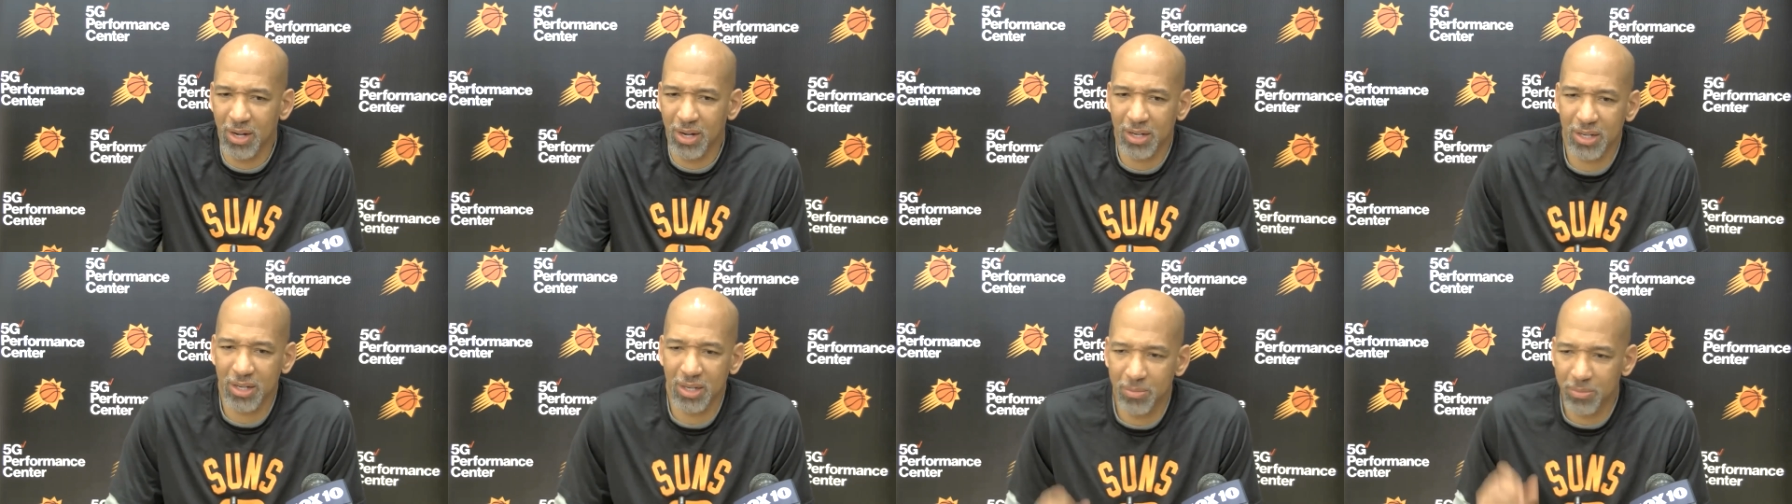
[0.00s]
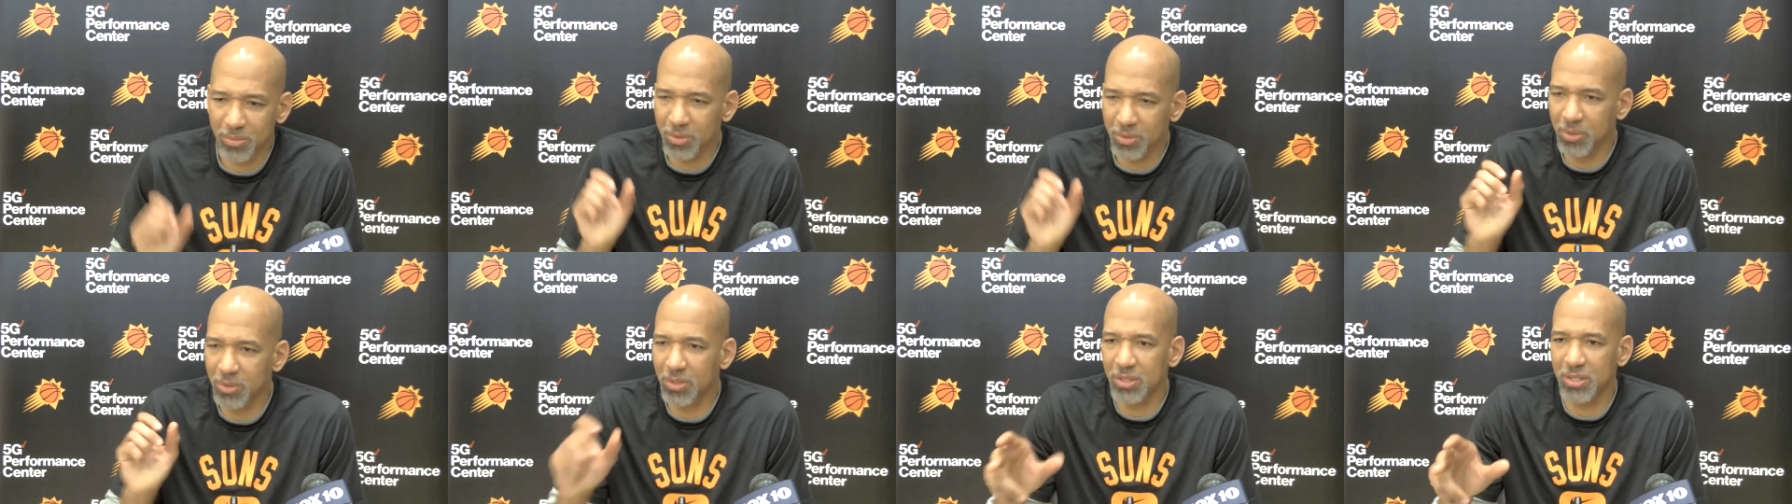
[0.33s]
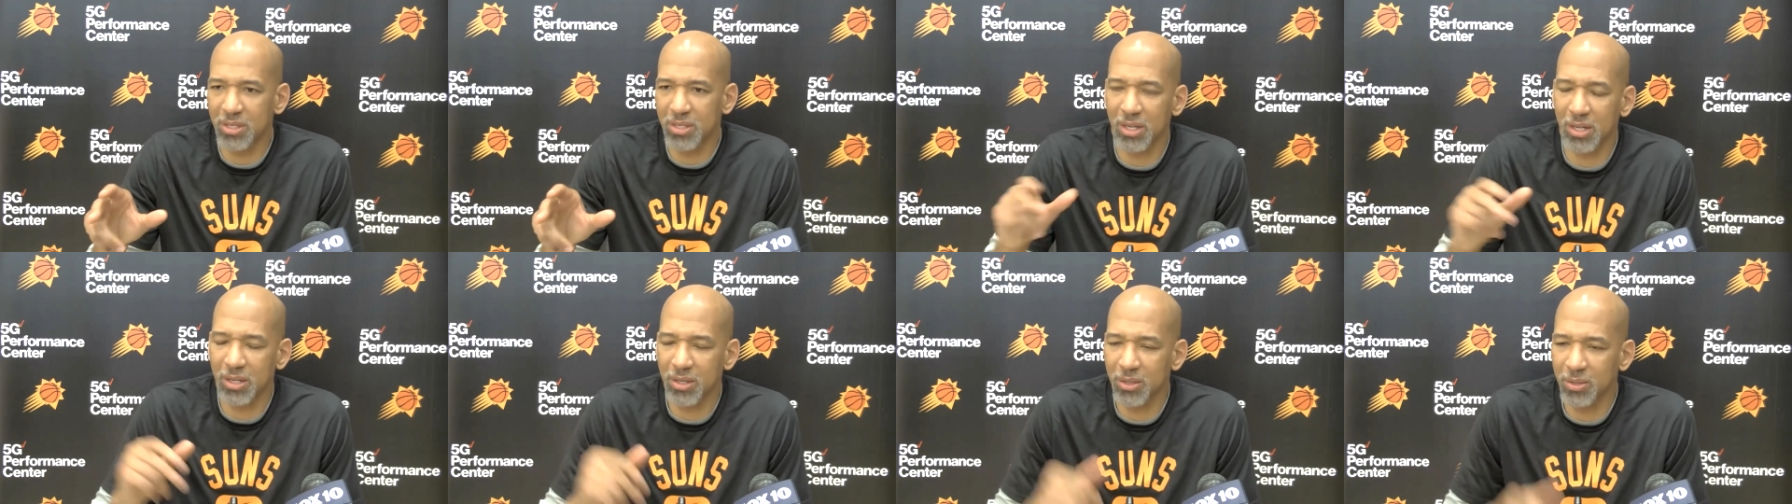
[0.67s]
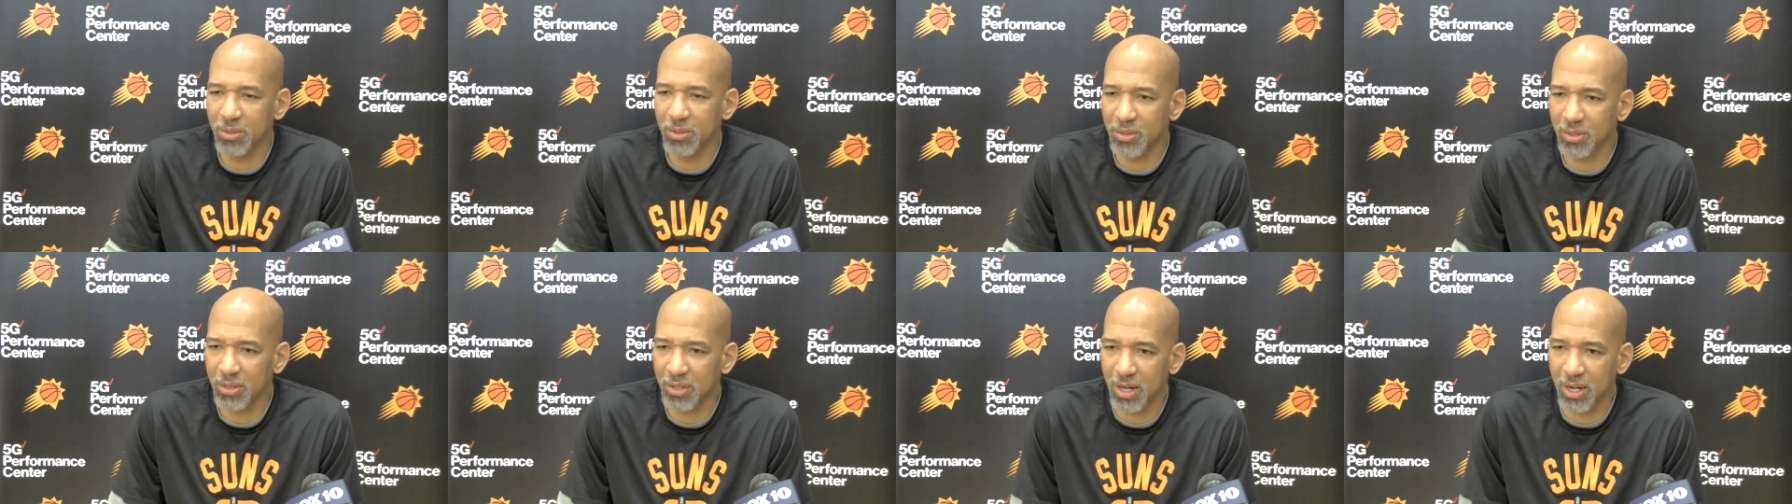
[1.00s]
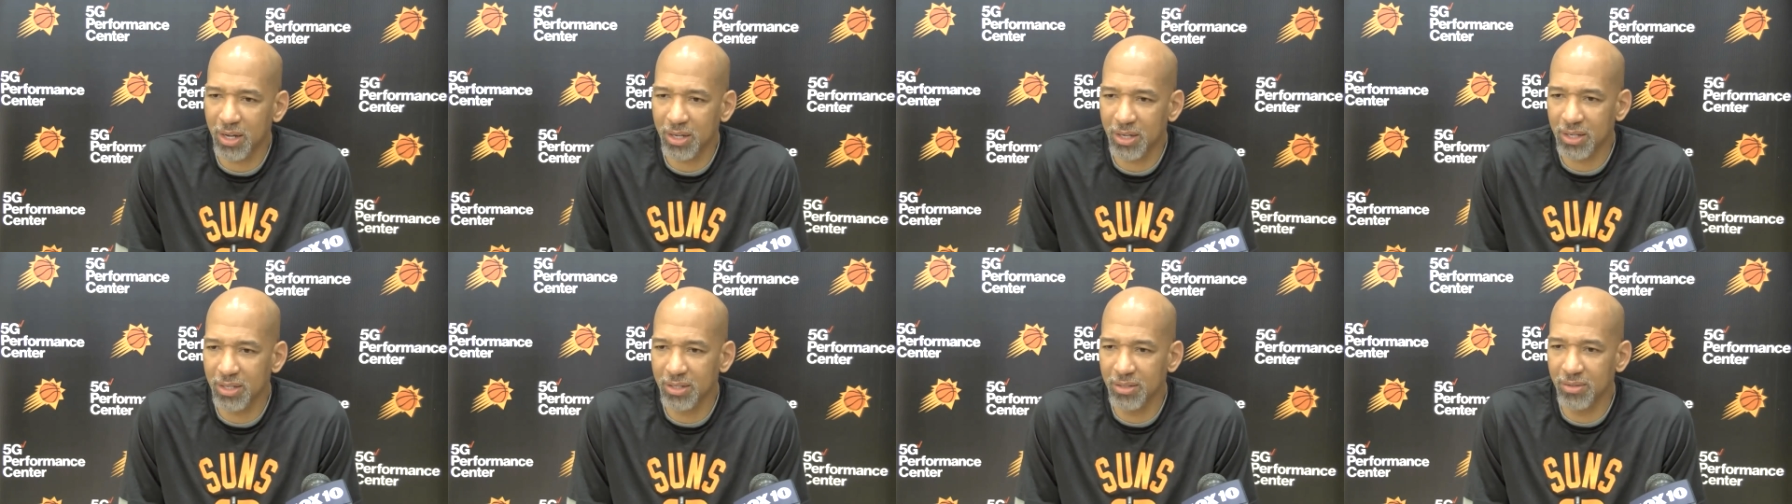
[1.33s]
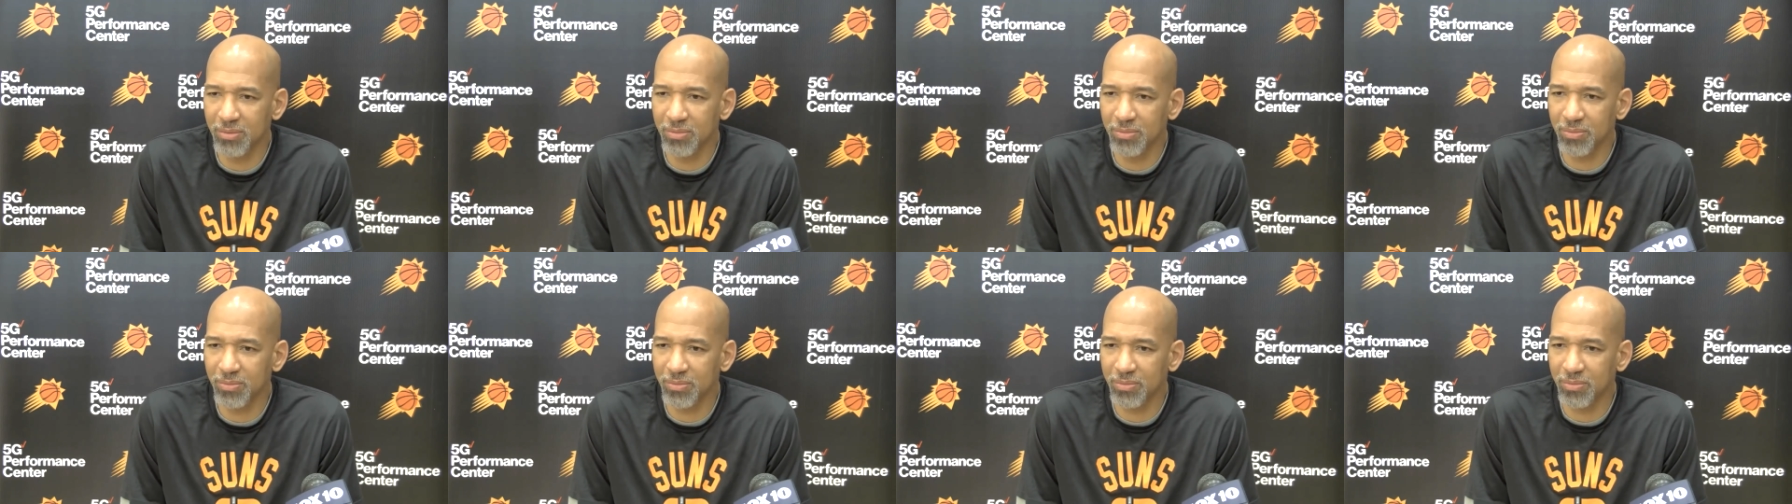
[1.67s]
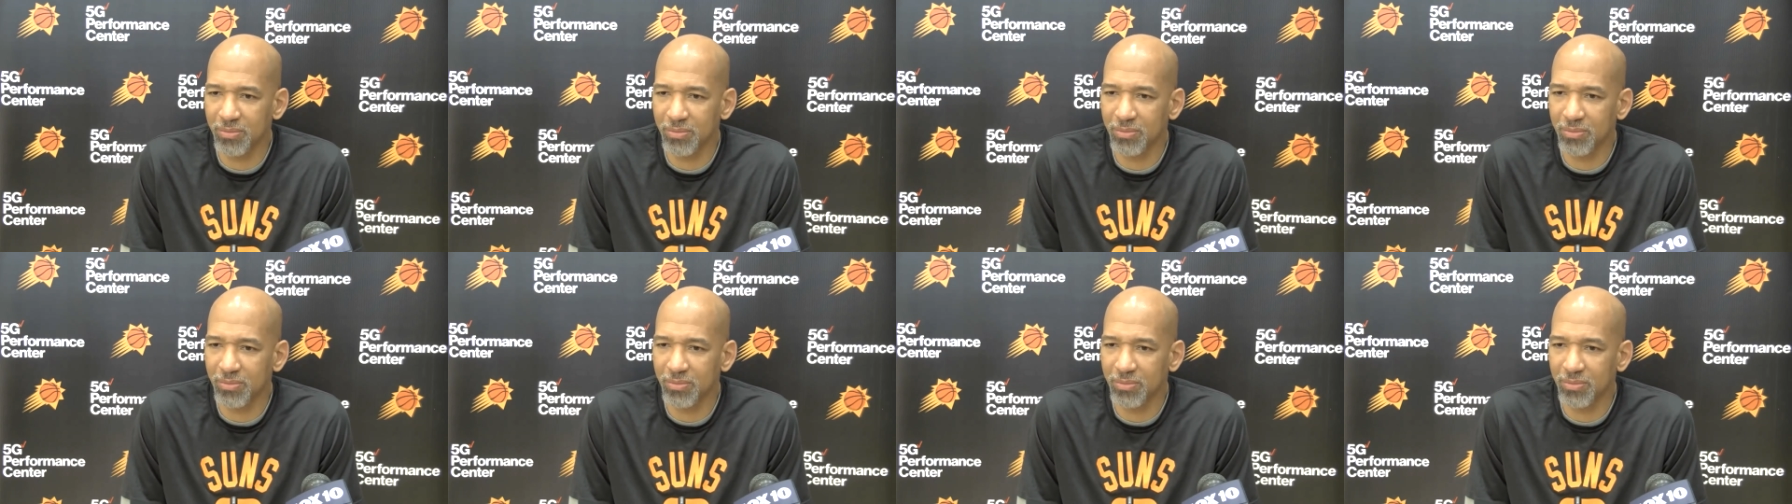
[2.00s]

I come through the tunnel, I can